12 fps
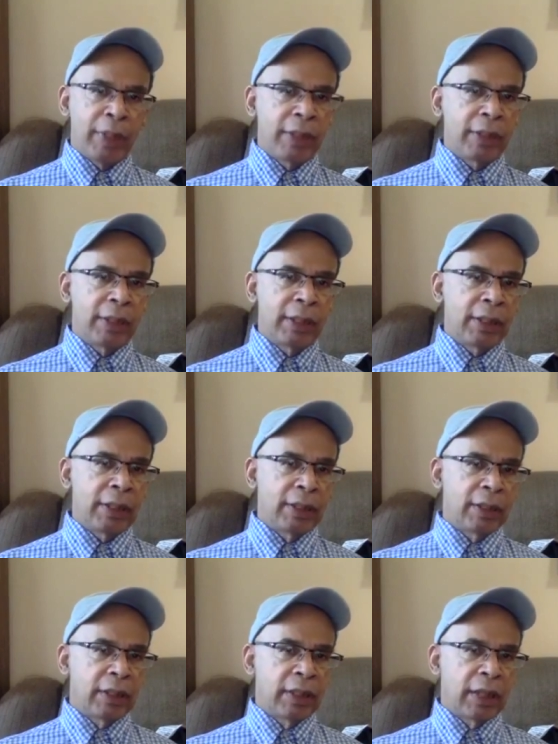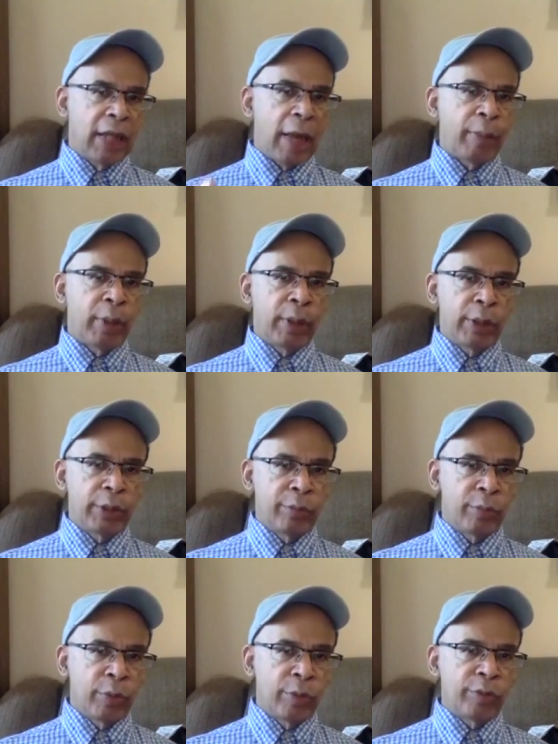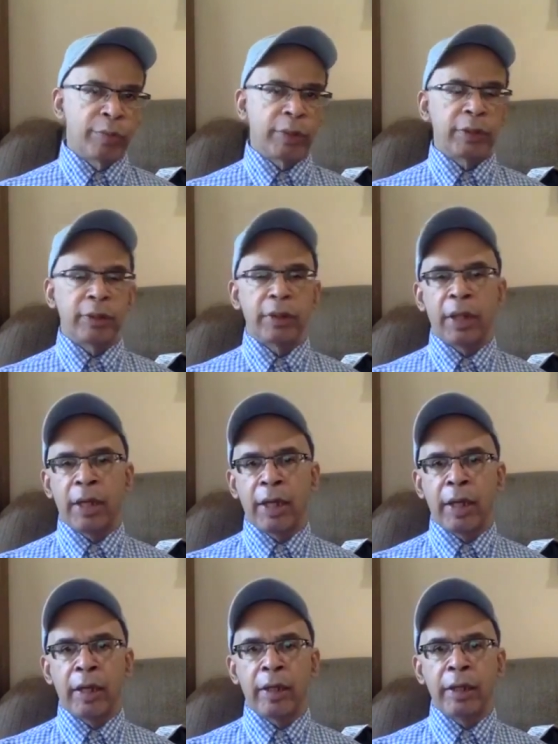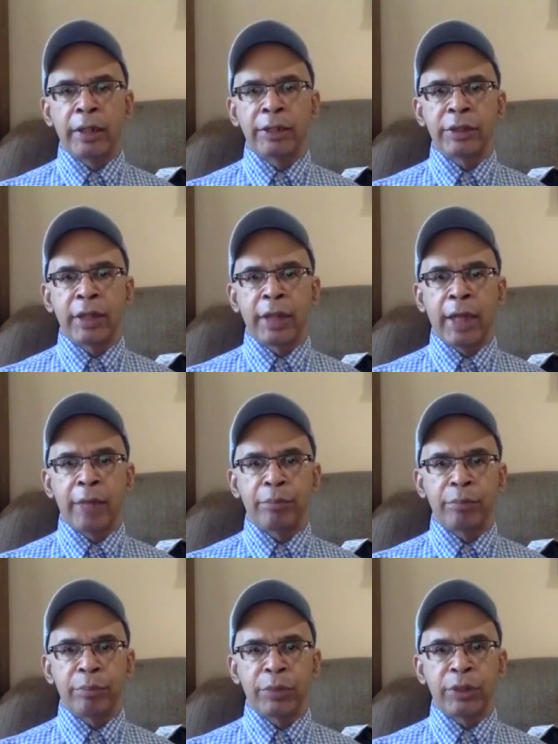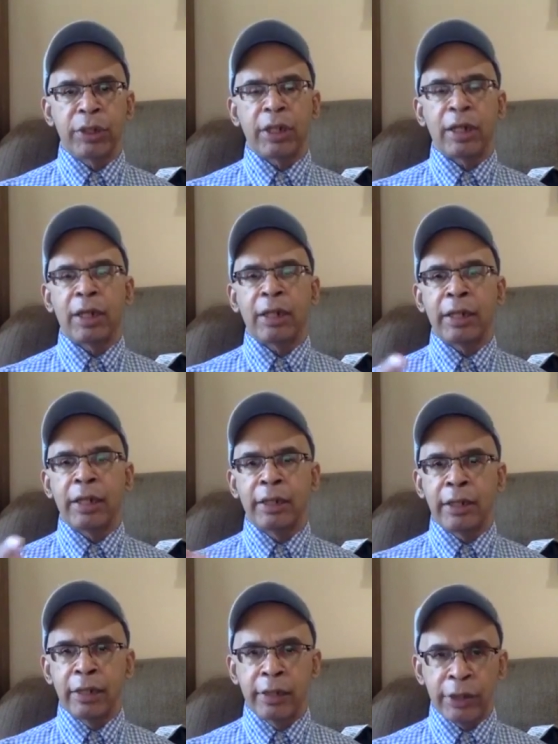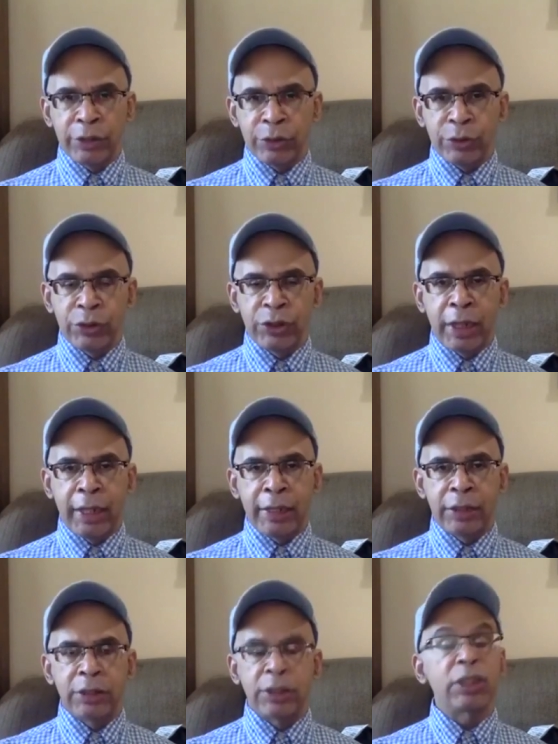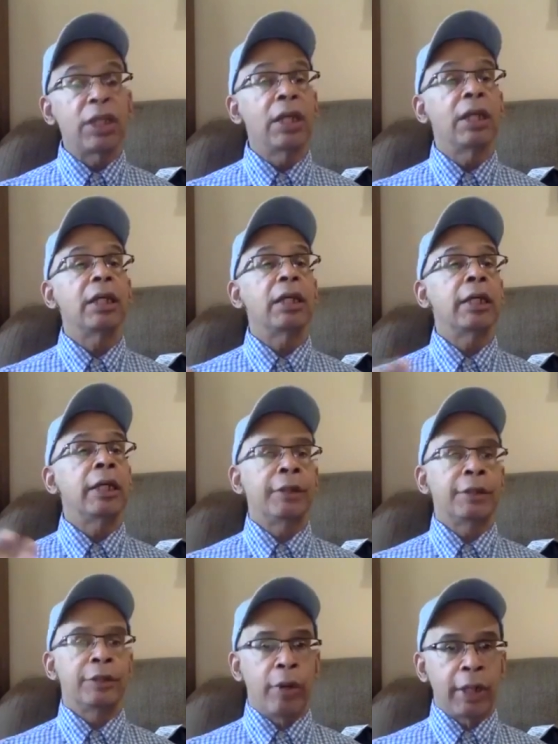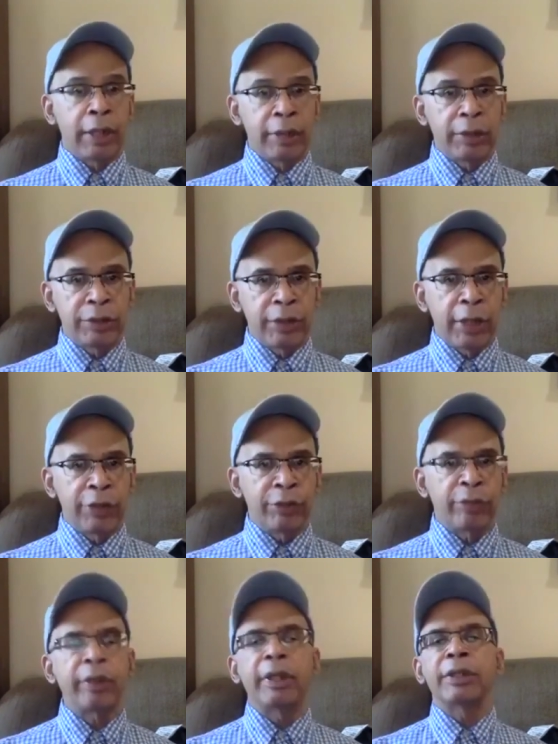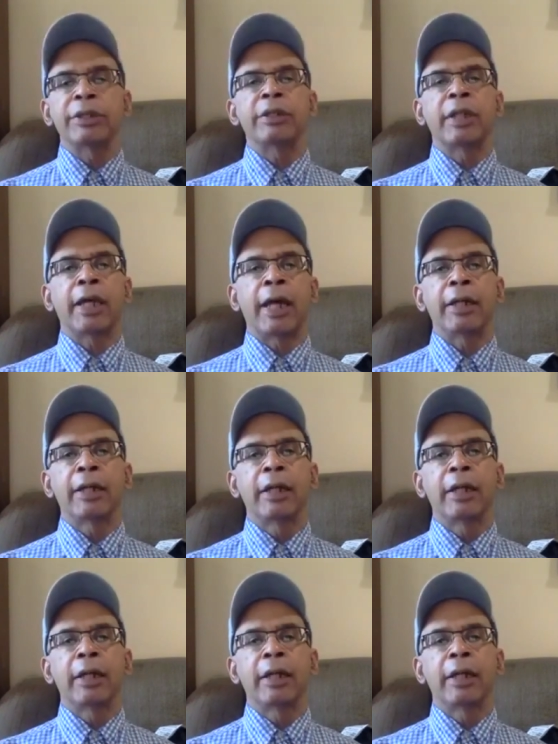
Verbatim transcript: in the communist movement uh, is that, particularly in the initial stages in the 20th century, is that